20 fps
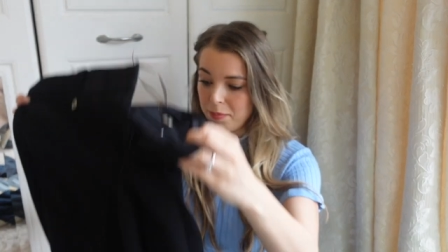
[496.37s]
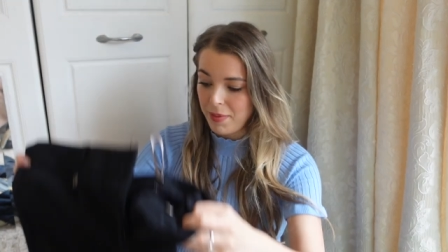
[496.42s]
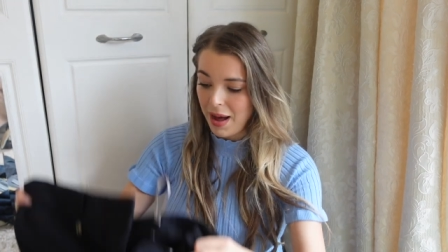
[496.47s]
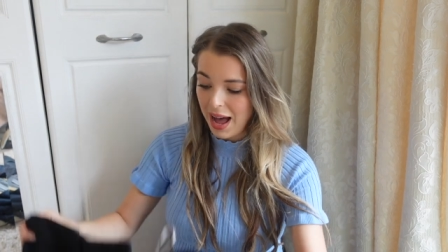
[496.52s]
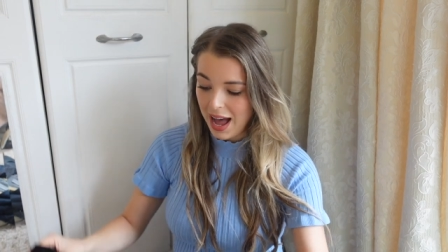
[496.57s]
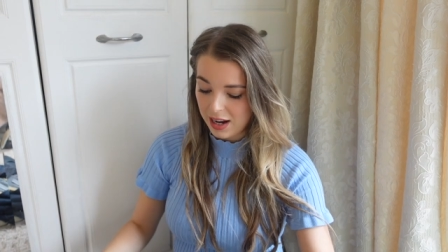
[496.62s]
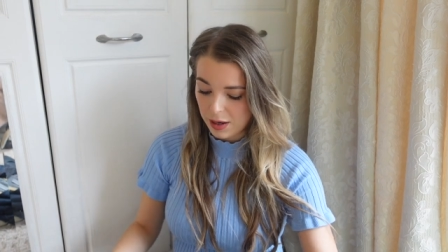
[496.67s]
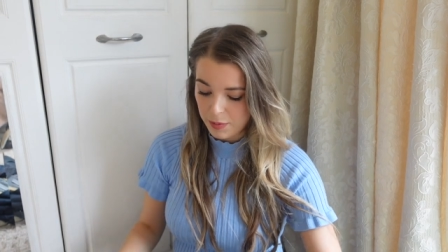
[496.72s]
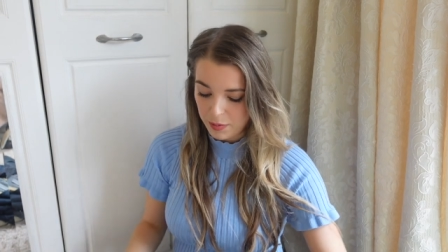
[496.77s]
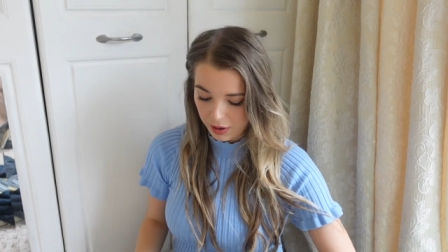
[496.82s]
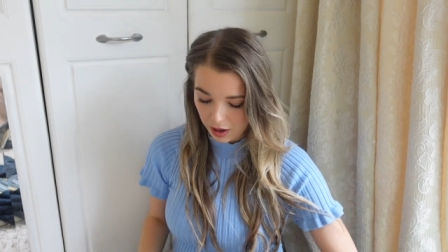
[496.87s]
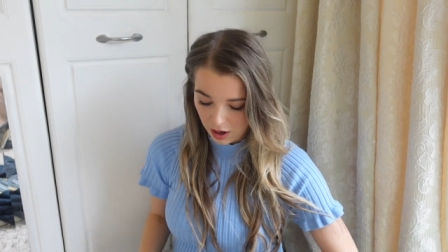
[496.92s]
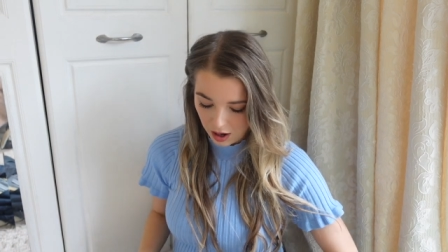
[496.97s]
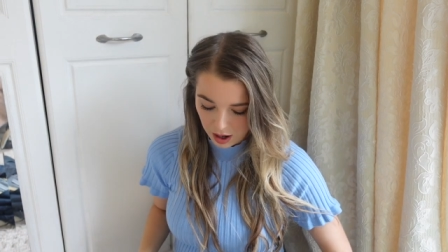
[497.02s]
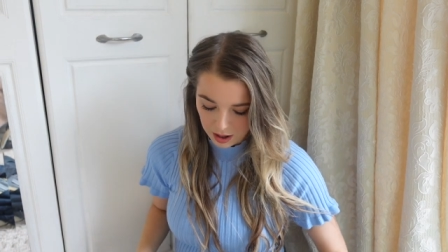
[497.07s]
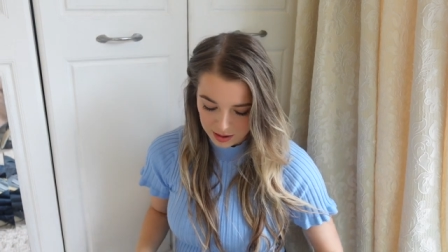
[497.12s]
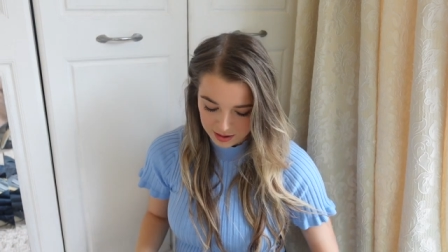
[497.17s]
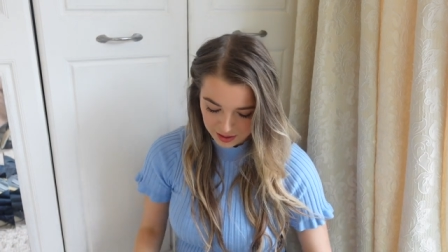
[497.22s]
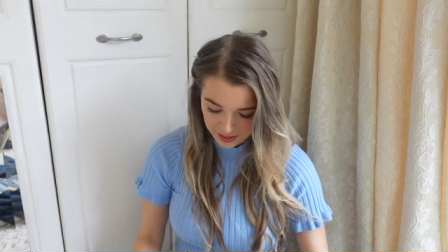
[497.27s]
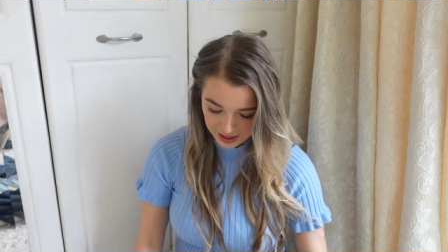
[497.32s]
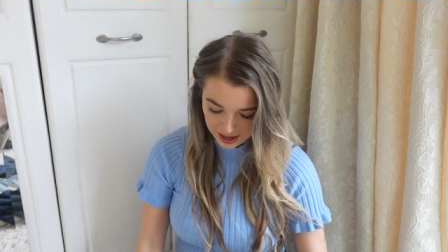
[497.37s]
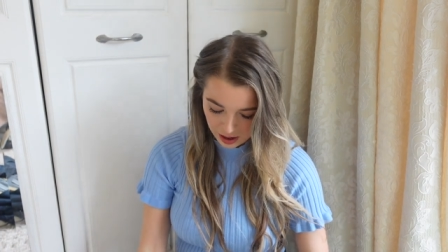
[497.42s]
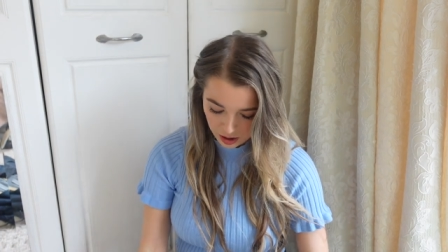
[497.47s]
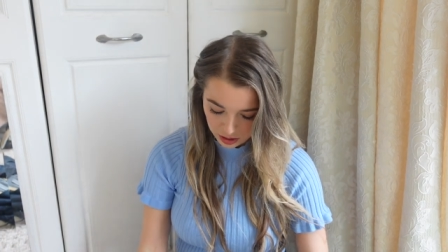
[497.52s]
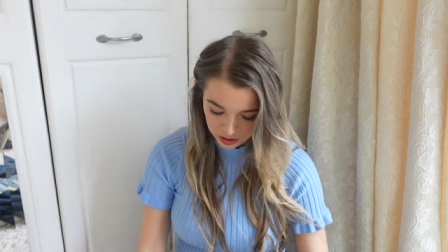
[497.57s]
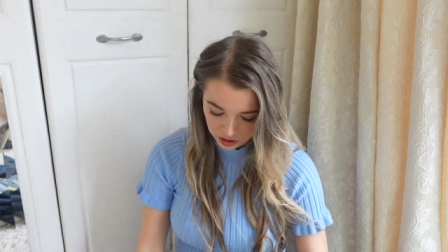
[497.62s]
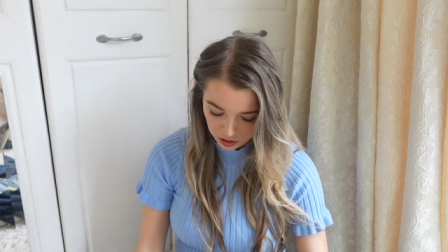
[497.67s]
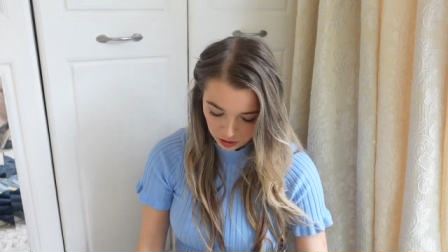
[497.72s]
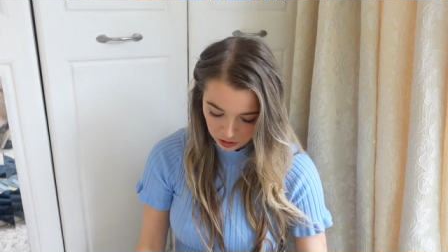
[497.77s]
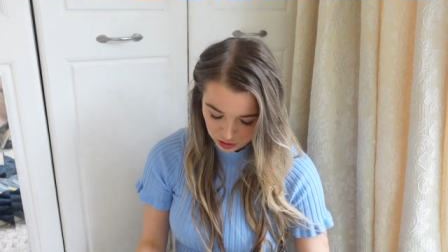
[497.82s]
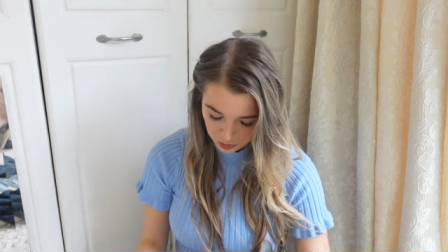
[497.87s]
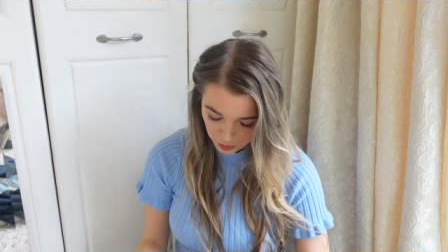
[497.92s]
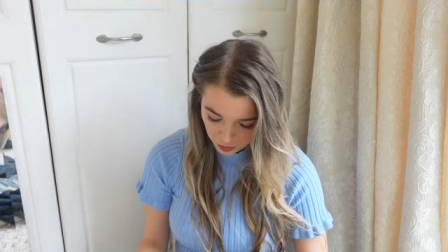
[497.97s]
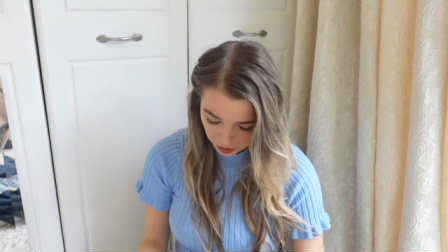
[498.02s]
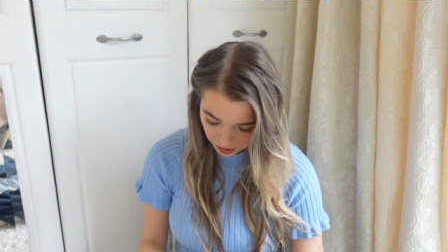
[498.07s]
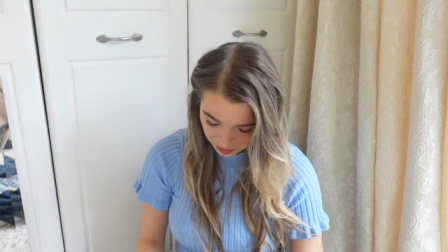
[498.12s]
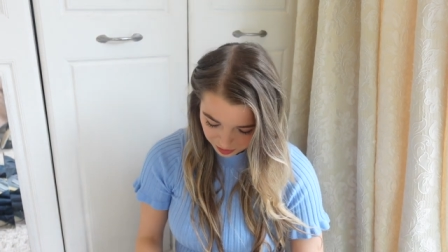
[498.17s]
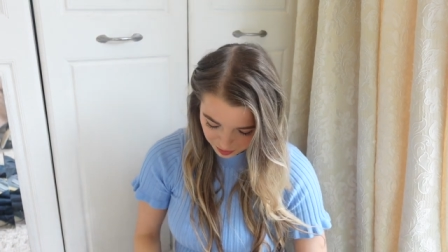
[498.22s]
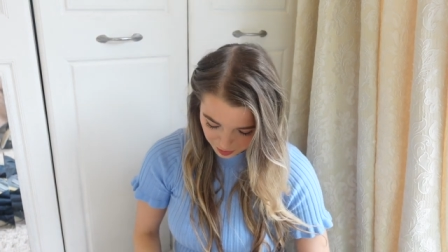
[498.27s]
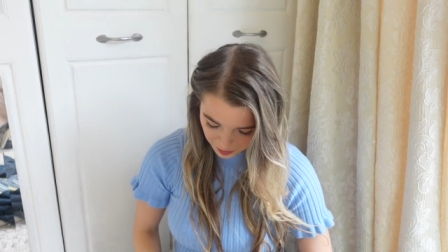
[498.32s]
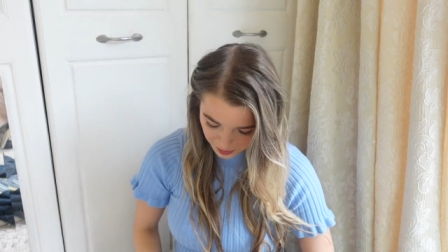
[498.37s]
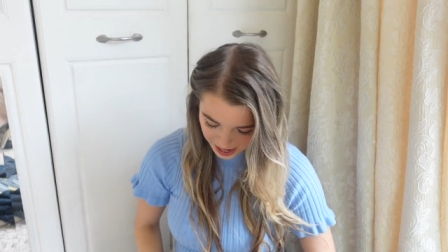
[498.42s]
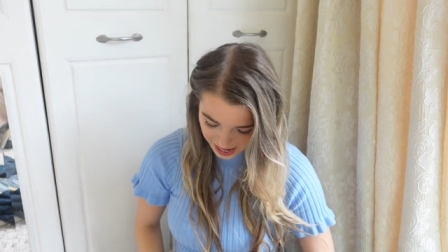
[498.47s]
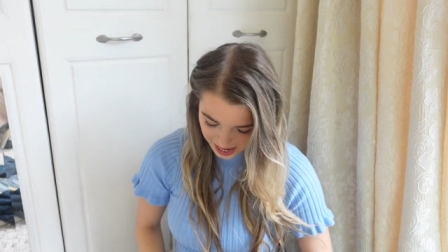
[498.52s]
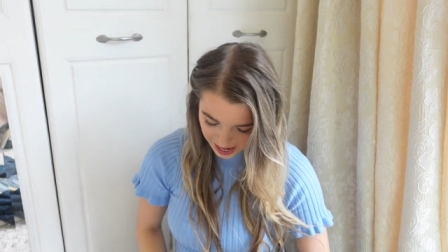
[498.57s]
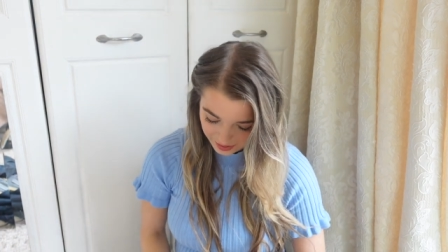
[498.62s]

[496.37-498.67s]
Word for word: back because they are too small for me,